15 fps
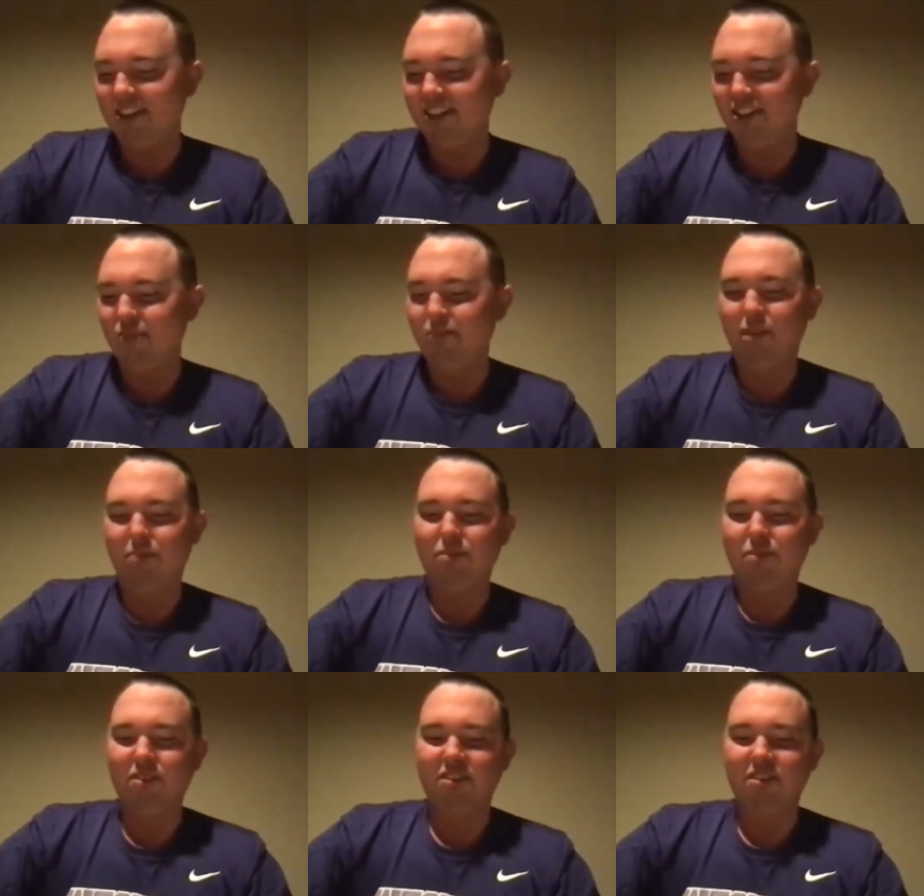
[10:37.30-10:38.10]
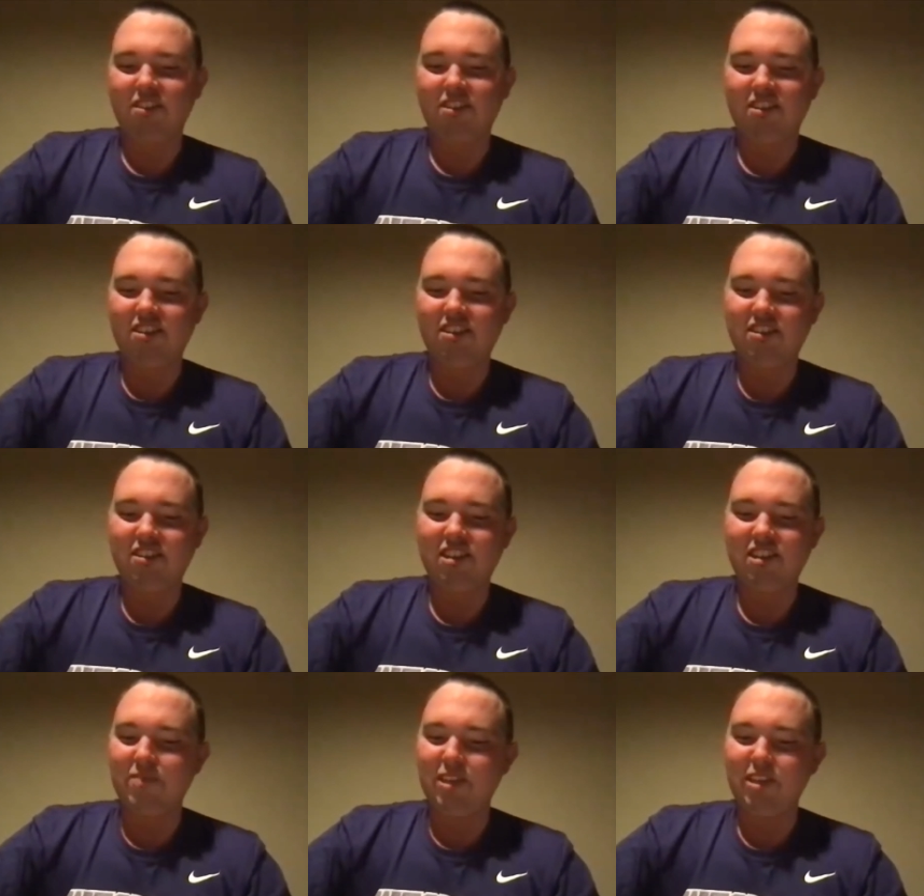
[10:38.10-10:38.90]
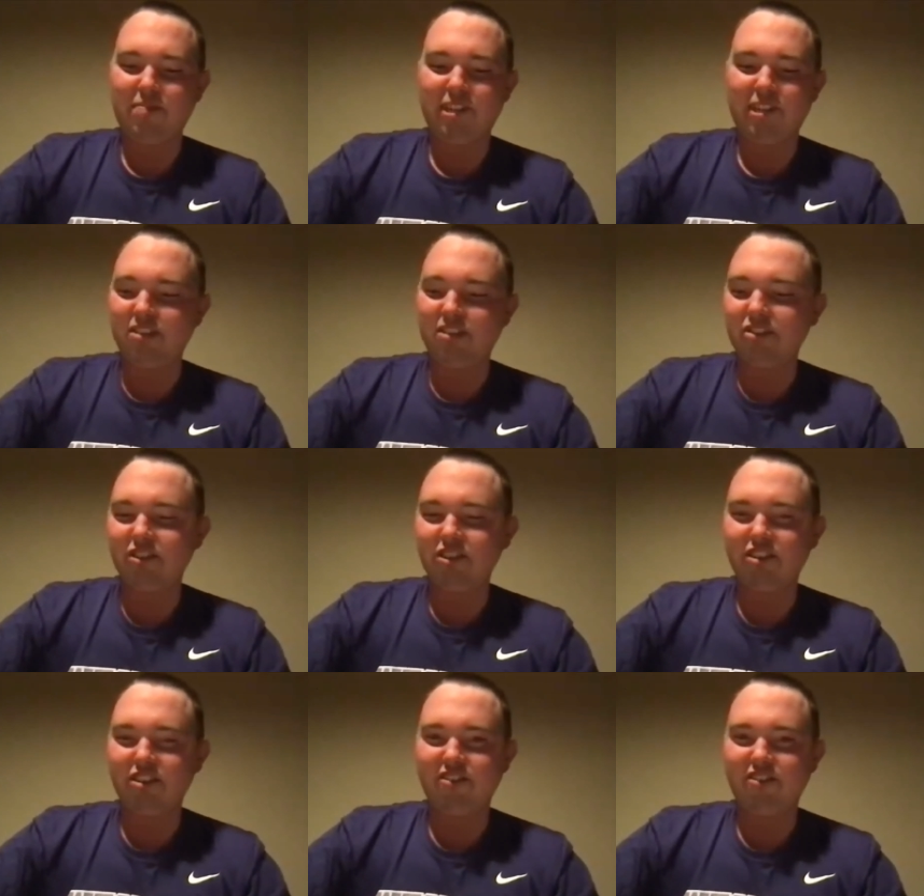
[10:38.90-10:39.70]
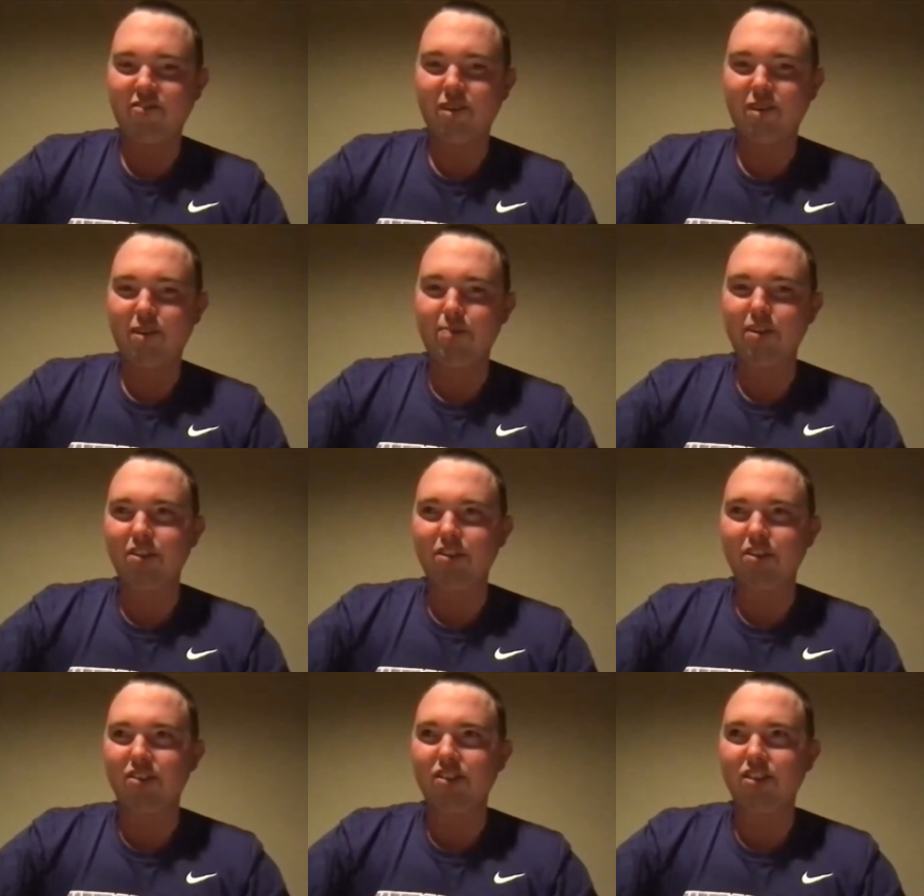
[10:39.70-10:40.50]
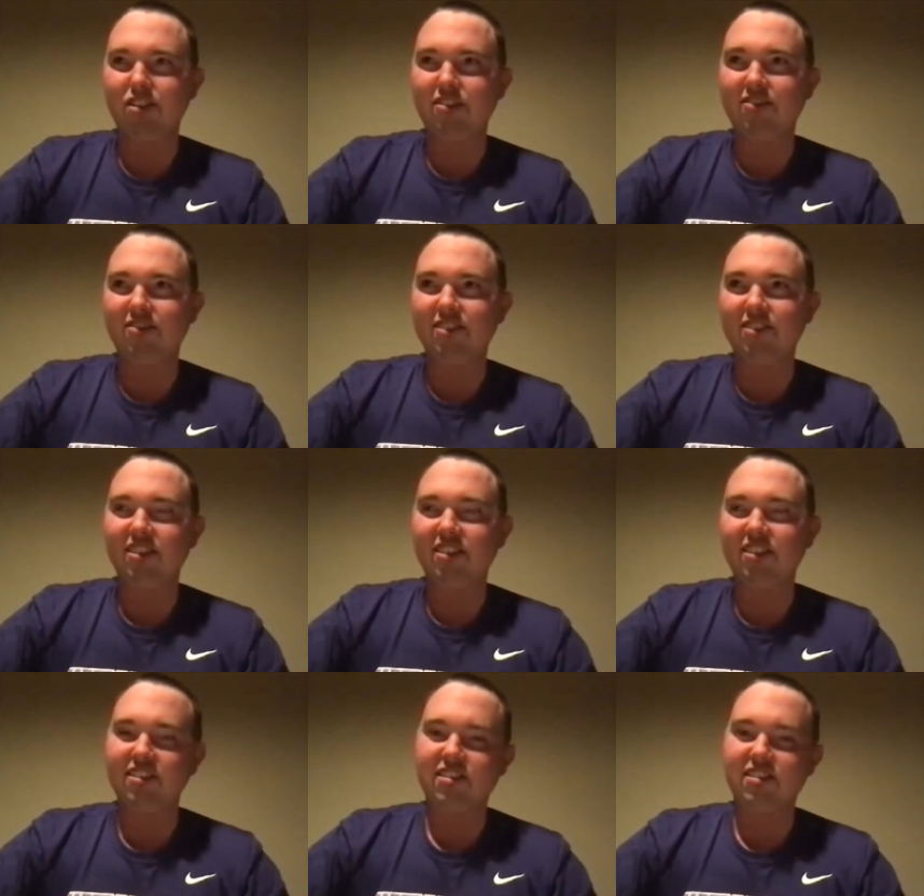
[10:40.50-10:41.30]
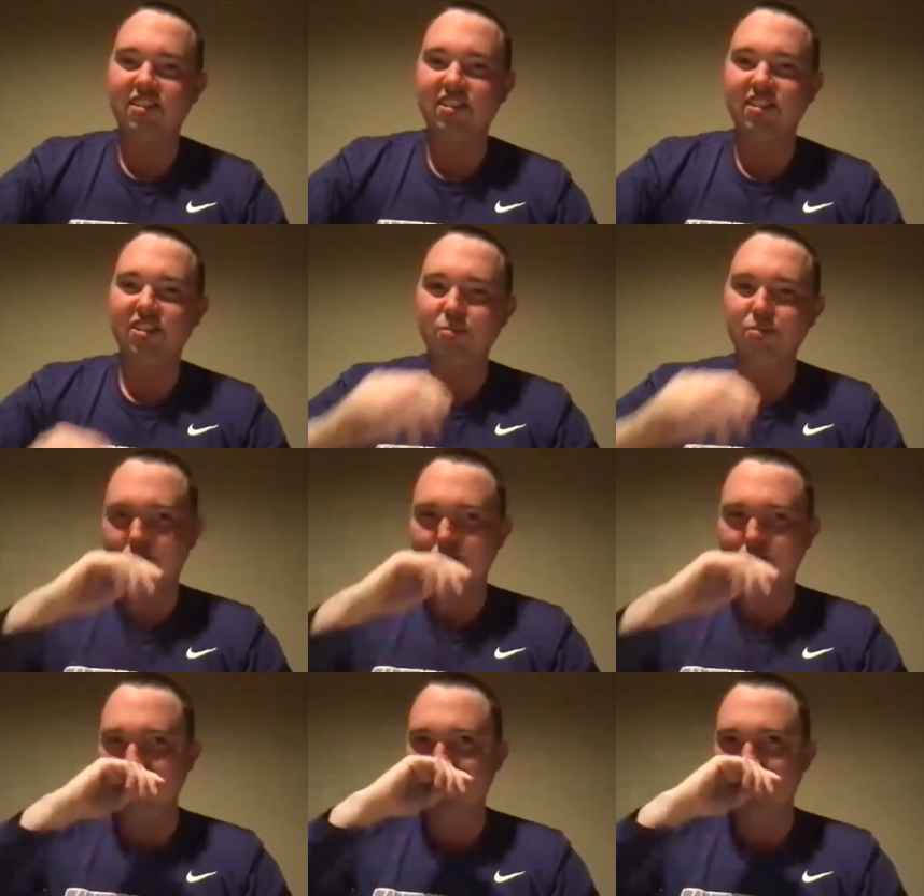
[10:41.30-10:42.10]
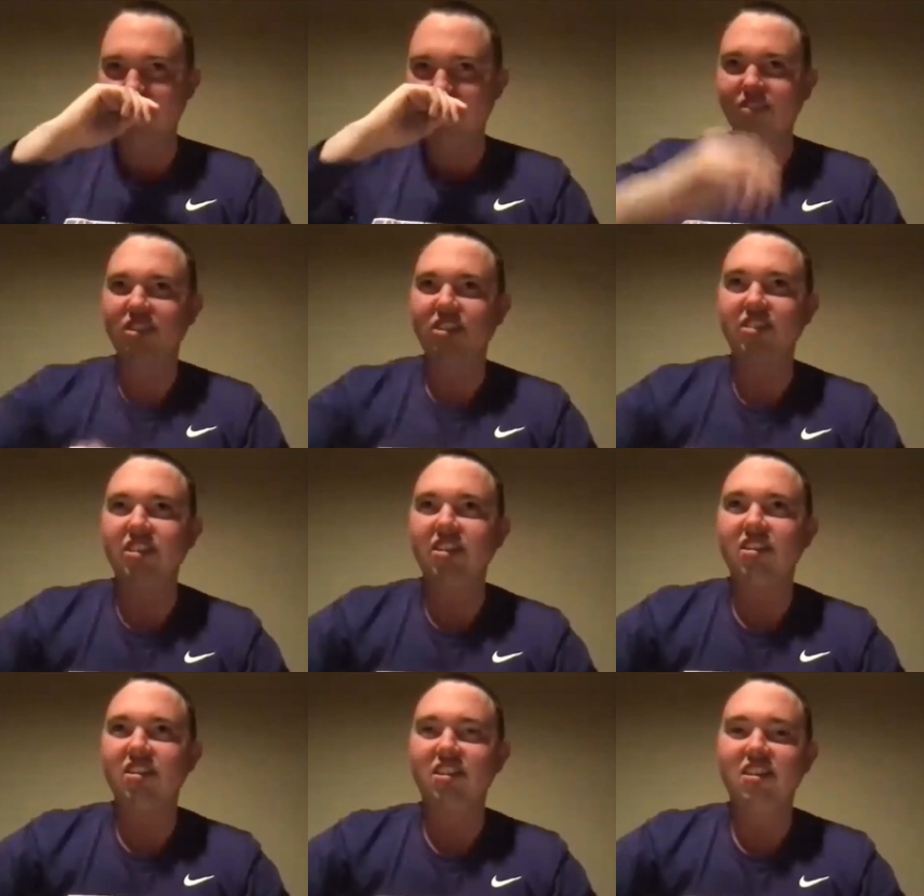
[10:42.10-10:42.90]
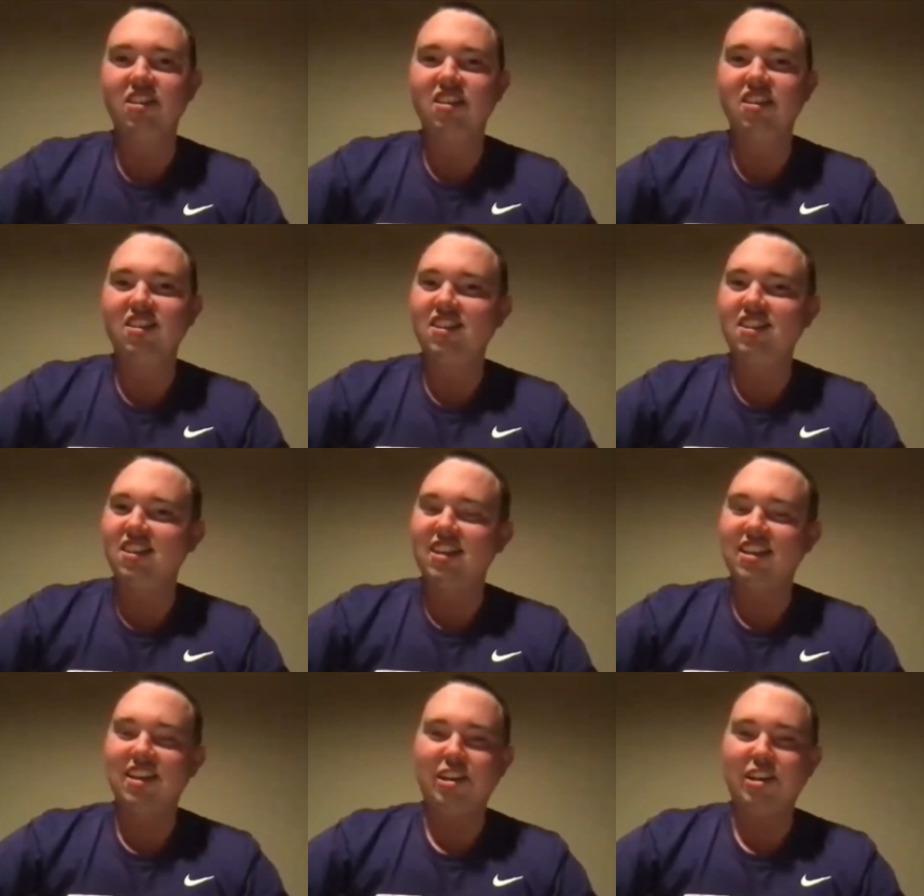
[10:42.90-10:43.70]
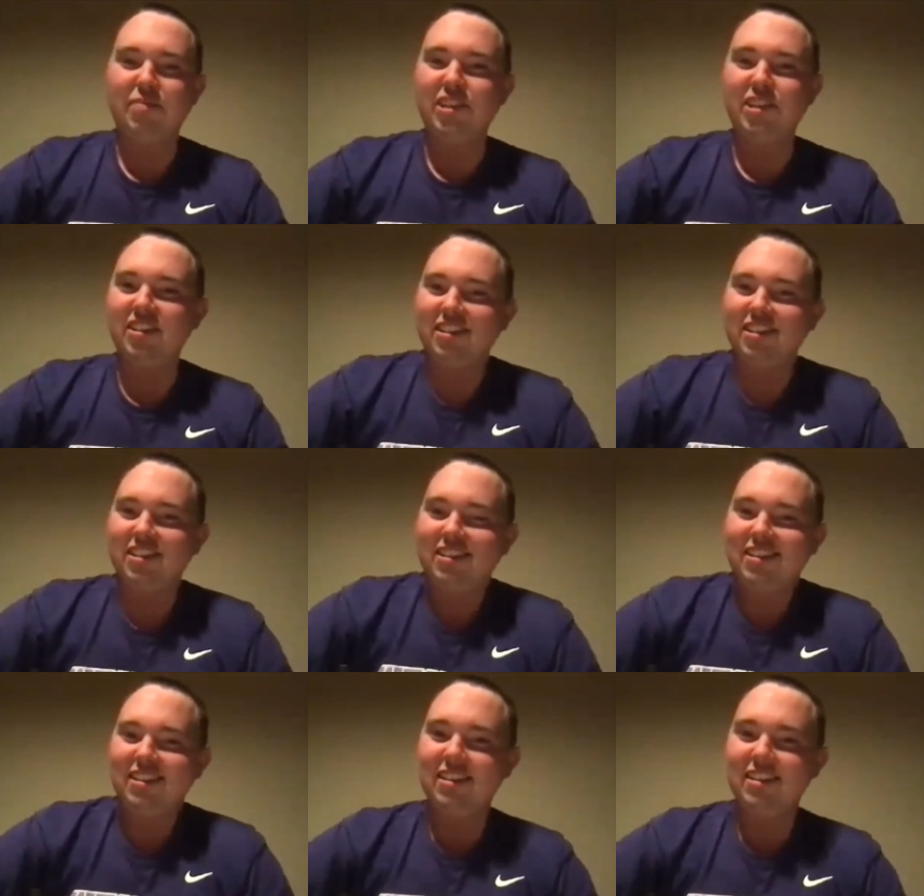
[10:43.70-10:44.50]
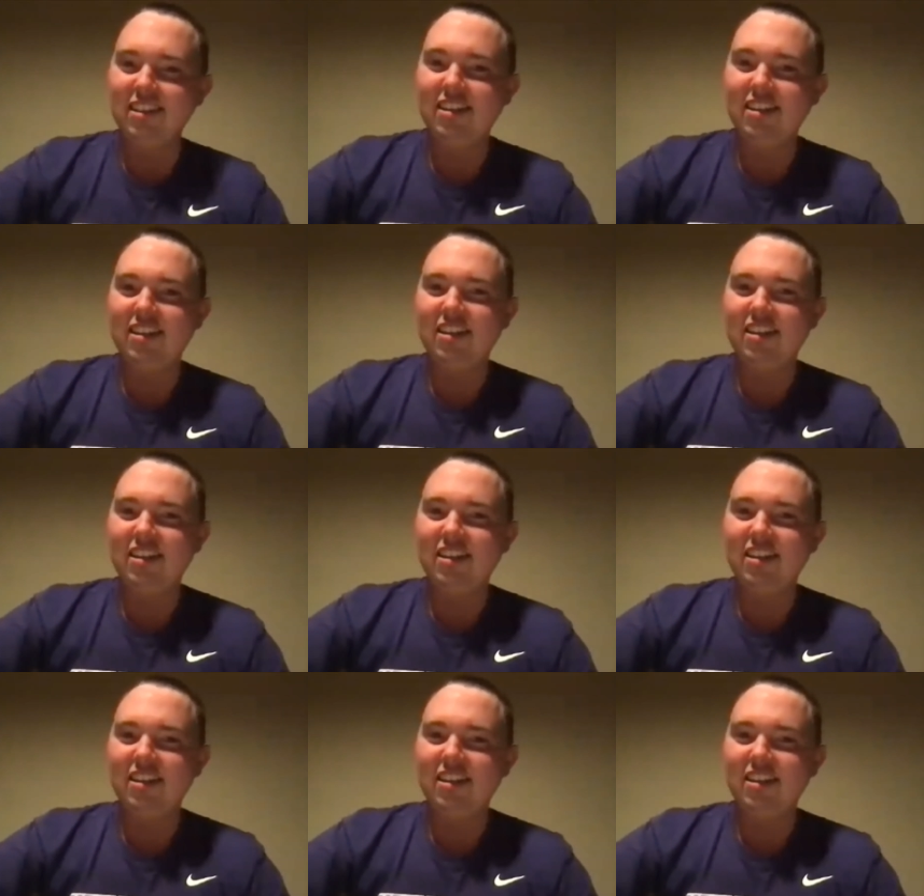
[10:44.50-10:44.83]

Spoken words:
I mean, I know my brother. I mean, I'm here to serve. My brother serves. He's in deployment in Syria, and I mean,